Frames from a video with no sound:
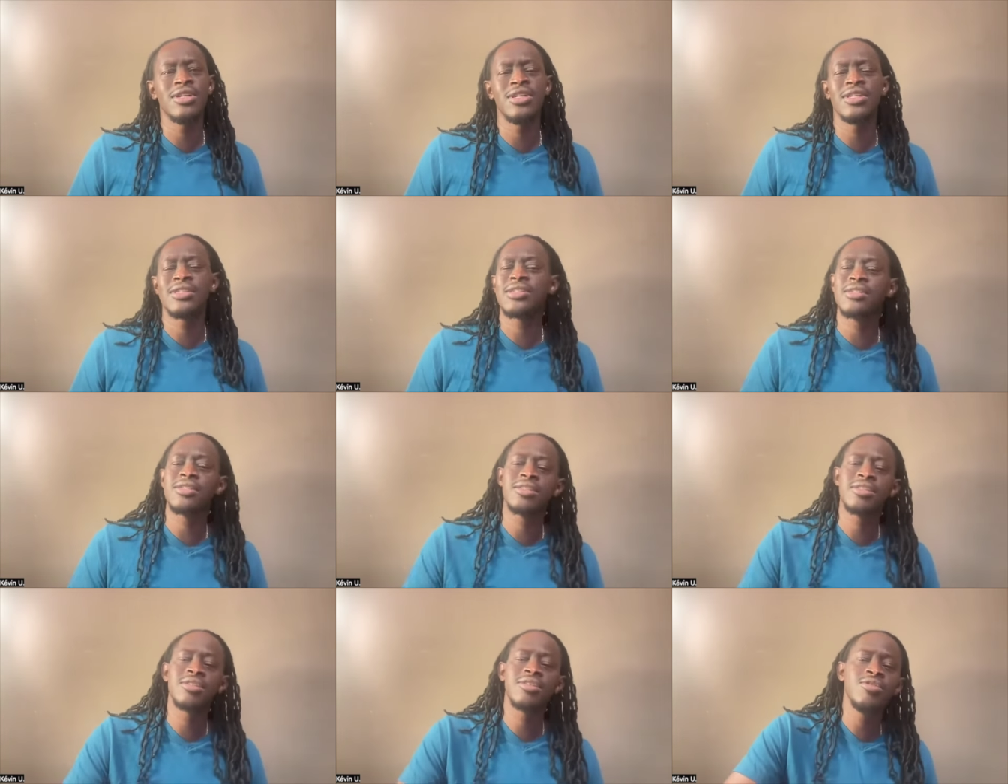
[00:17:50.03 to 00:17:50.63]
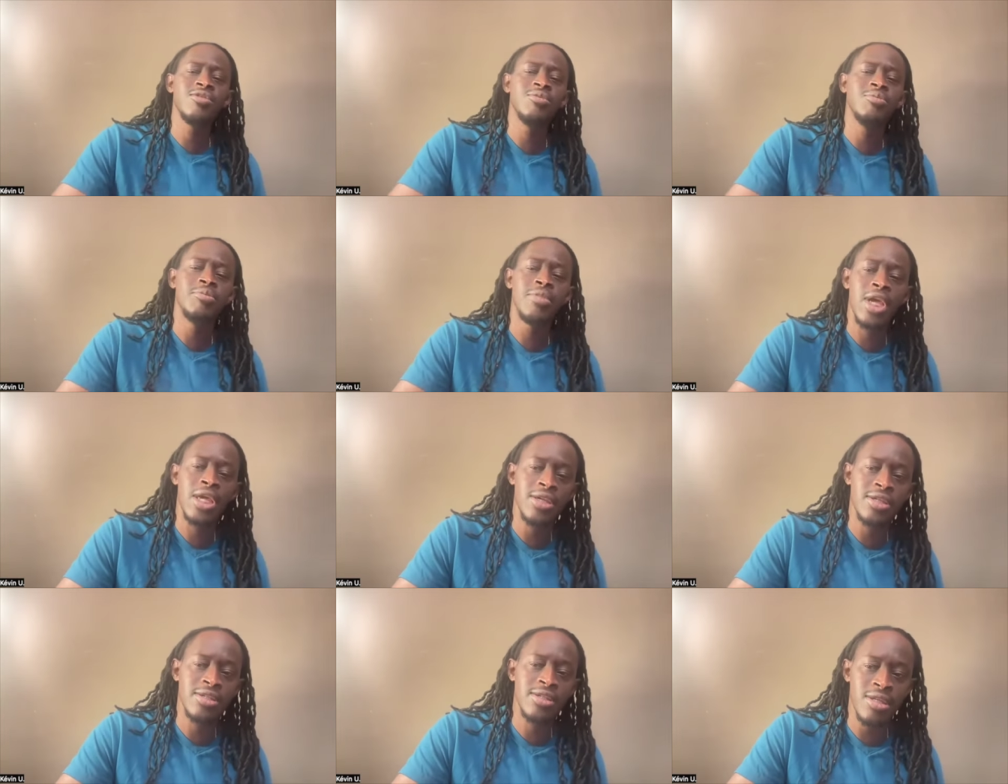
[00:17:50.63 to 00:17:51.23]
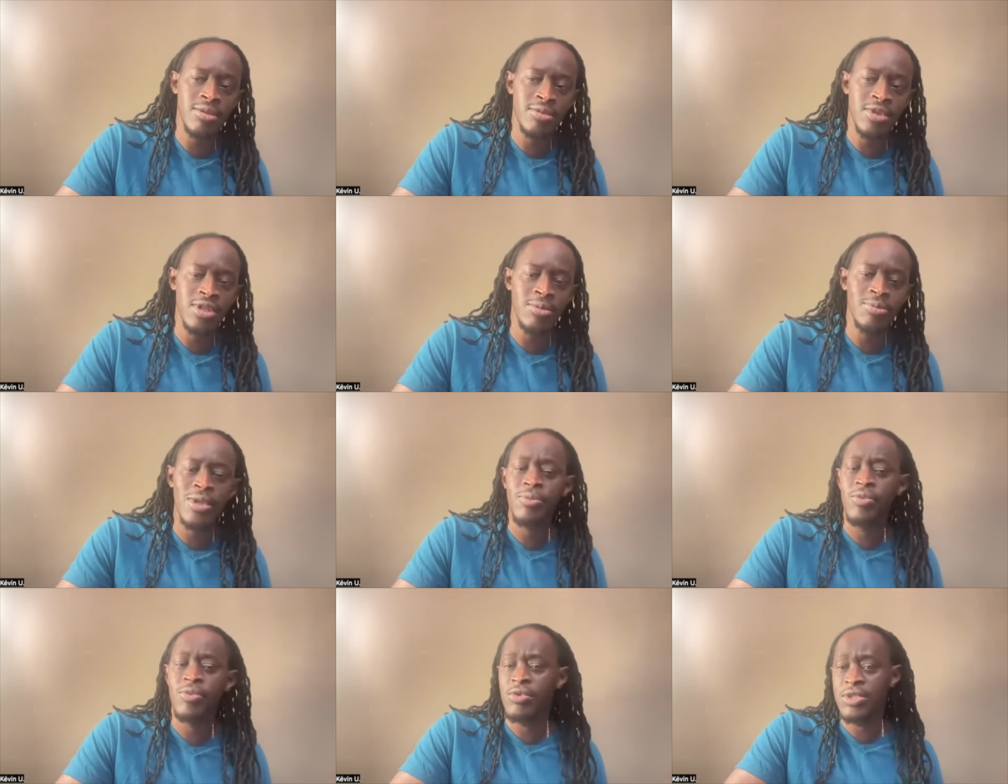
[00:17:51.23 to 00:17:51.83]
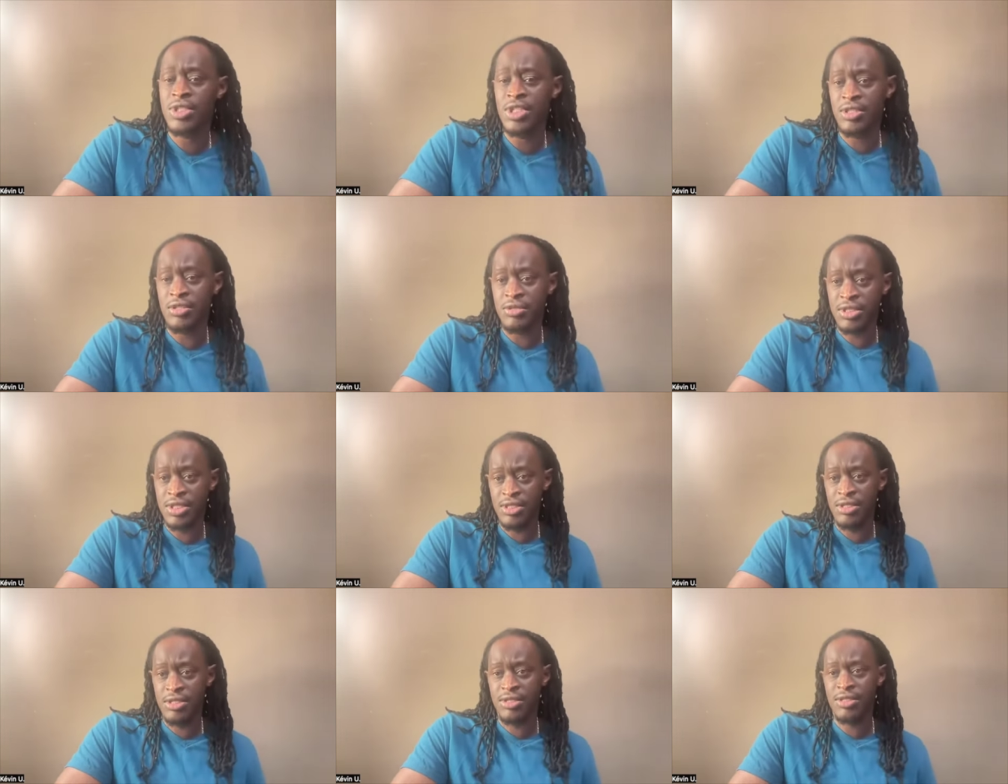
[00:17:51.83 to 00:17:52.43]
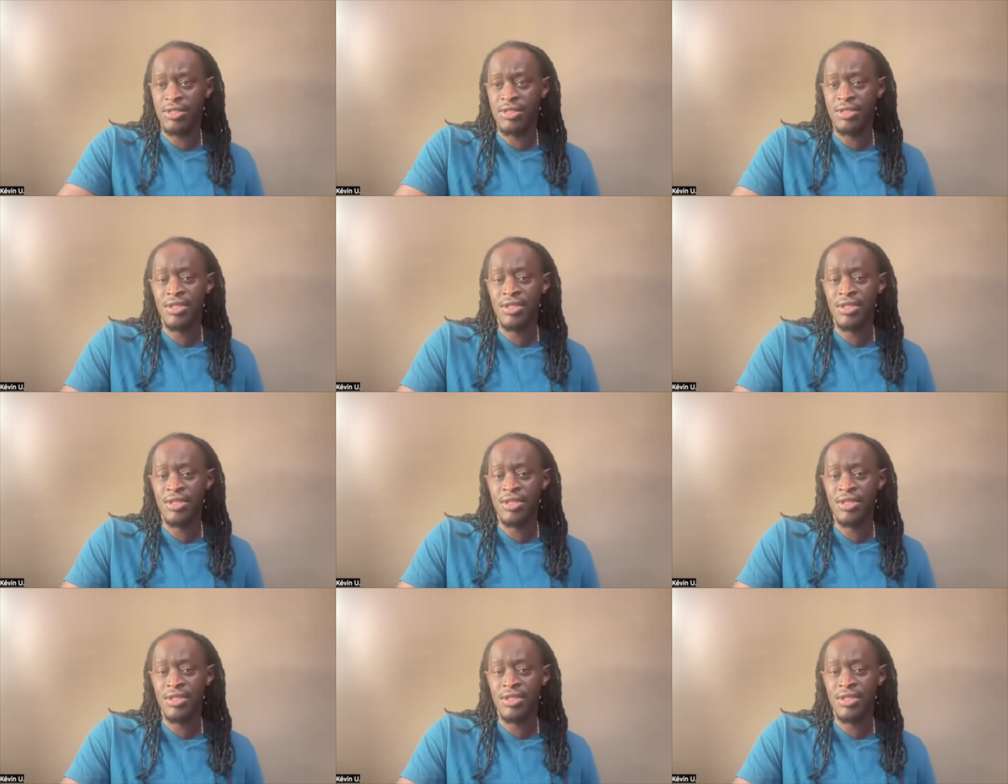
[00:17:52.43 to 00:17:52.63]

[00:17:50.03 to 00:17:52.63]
It's until you make something, people will take you seriously.